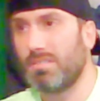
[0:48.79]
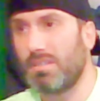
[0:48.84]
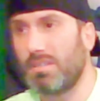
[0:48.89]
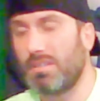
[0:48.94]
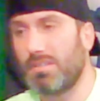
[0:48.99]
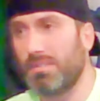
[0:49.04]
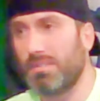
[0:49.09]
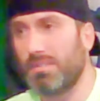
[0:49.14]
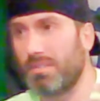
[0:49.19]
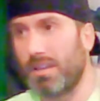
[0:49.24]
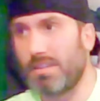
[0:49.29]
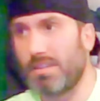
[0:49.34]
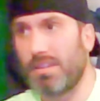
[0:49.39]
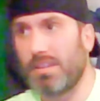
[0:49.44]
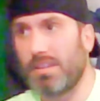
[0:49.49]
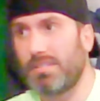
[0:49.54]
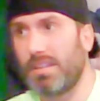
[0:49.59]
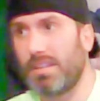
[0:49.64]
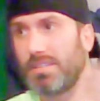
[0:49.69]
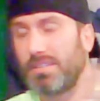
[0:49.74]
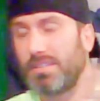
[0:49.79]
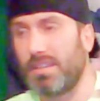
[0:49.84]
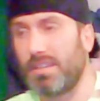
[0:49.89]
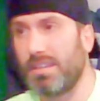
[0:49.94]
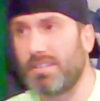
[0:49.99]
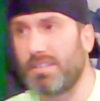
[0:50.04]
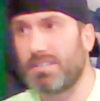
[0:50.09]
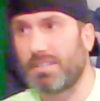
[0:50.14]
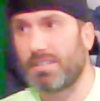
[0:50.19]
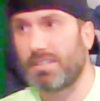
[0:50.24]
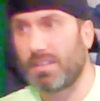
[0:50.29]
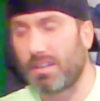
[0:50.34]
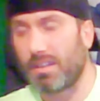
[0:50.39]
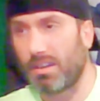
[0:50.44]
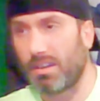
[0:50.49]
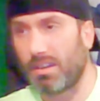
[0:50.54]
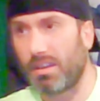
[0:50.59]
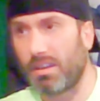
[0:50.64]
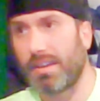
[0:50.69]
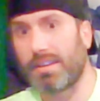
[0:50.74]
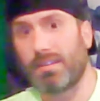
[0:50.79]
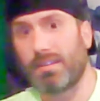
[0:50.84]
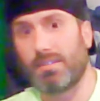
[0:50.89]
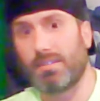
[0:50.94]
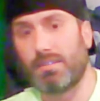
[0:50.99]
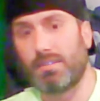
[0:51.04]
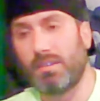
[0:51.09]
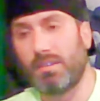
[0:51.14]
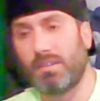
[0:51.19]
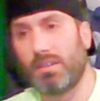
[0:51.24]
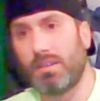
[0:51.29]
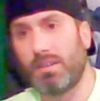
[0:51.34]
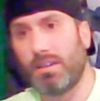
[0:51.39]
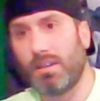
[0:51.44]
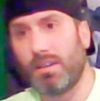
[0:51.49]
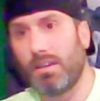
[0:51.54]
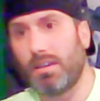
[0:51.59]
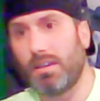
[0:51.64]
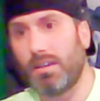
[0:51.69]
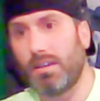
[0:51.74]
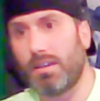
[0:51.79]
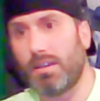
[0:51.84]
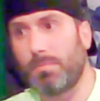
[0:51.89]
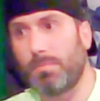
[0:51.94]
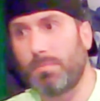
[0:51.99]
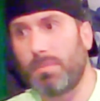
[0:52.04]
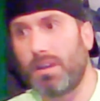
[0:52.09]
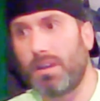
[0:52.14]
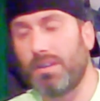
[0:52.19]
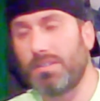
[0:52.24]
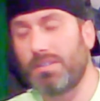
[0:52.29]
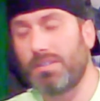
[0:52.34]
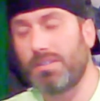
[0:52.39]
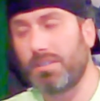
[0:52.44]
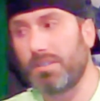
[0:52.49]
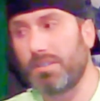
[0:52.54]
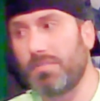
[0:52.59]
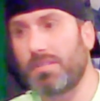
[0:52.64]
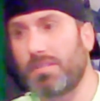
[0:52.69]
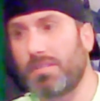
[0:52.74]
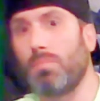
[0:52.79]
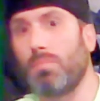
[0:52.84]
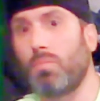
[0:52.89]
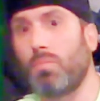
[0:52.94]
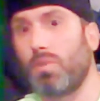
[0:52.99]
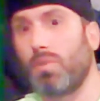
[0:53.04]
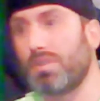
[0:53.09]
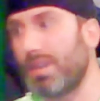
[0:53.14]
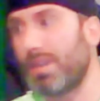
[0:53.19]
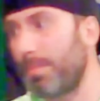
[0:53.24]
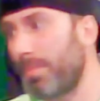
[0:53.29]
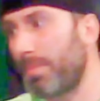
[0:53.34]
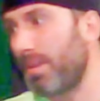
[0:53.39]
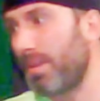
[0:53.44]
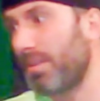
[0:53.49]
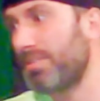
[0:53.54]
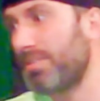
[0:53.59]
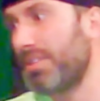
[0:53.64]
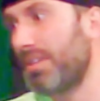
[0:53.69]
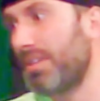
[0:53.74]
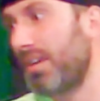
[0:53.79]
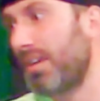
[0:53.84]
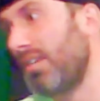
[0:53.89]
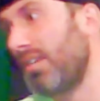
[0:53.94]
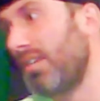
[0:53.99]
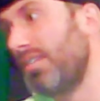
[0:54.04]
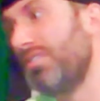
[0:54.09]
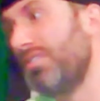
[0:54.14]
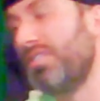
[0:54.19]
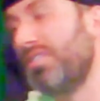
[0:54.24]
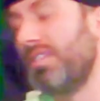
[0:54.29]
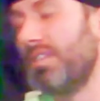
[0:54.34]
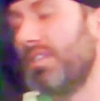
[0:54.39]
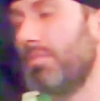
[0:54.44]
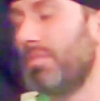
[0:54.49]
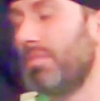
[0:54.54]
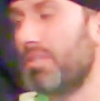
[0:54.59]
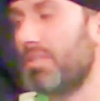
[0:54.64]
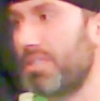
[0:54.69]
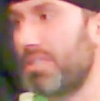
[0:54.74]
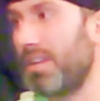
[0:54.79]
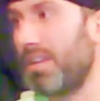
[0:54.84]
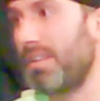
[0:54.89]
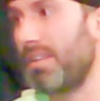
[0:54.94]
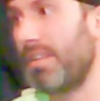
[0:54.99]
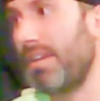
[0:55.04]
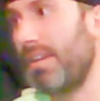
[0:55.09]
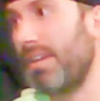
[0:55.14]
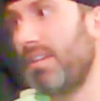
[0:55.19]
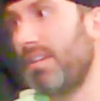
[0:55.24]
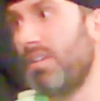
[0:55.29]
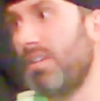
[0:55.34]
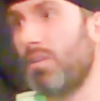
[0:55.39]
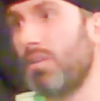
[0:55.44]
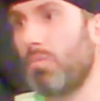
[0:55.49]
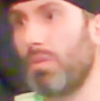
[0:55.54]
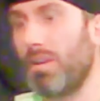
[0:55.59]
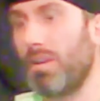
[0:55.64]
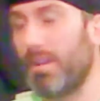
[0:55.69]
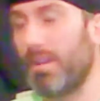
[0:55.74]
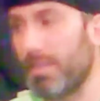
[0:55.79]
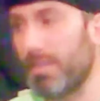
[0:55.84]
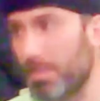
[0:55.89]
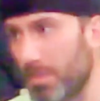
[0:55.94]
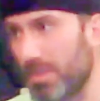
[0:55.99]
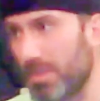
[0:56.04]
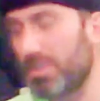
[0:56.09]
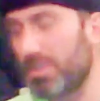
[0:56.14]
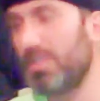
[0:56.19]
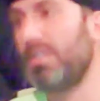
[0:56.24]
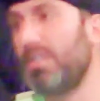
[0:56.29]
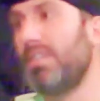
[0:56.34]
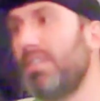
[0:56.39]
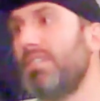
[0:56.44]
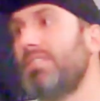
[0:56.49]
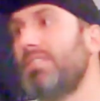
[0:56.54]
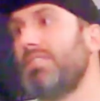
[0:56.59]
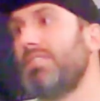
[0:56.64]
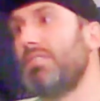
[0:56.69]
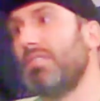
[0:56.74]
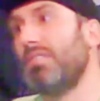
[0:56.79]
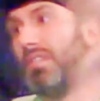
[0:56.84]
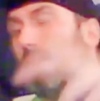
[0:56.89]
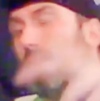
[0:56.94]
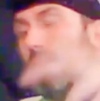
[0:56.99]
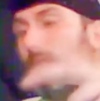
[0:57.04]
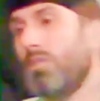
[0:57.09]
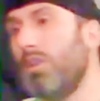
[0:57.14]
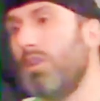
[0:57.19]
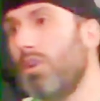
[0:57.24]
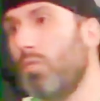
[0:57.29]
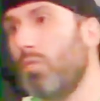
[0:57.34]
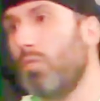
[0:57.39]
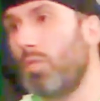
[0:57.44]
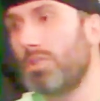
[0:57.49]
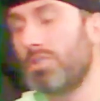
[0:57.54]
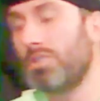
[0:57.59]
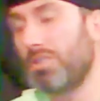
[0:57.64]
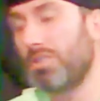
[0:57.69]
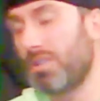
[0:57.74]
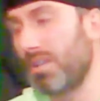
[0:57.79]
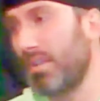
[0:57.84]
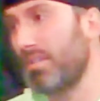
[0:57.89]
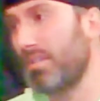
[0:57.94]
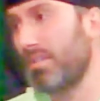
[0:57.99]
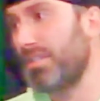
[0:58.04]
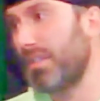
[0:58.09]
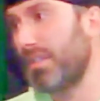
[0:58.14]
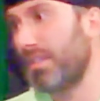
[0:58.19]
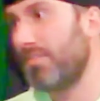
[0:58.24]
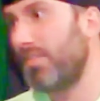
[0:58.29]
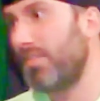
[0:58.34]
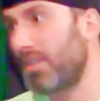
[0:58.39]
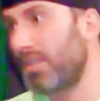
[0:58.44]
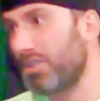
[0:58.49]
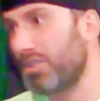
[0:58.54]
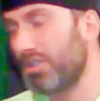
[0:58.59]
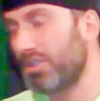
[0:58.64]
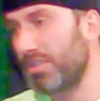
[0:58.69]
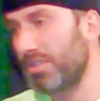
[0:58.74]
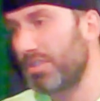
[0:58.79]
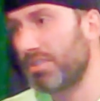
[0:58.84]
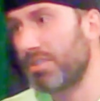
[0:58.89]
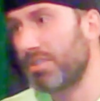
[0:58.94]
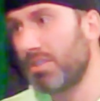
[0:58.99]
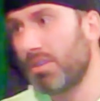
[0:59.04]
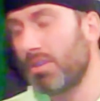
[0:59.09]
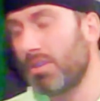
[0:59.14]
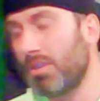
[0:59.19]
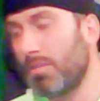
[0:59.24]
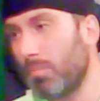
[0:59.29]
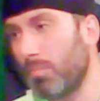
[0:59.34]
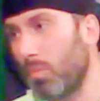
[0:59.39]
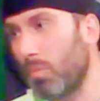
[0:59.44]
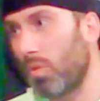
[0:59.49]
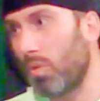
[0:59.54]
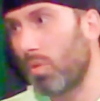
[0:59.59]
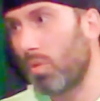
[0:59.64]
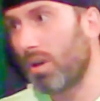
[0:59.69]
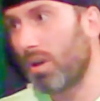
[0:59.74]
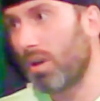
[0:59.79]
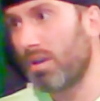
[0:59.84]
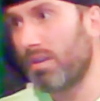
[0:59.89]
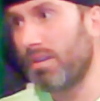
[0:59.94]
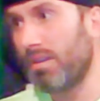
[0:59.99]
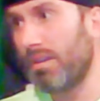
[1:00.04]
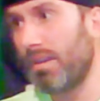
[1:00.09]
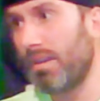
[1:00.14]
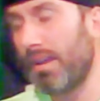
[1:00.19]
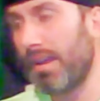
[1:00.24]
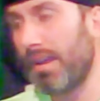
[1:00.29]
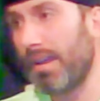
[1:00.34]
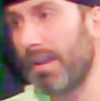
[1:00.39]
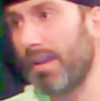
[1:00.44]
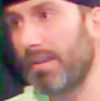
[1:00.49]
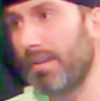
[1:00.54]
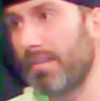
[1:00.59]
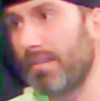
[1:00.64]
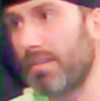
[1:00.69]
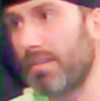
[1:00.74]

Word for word: It doesn't click until you've got more typology knowledge, and then you understand that what intuition is, and you know, once you start to understand the functions more and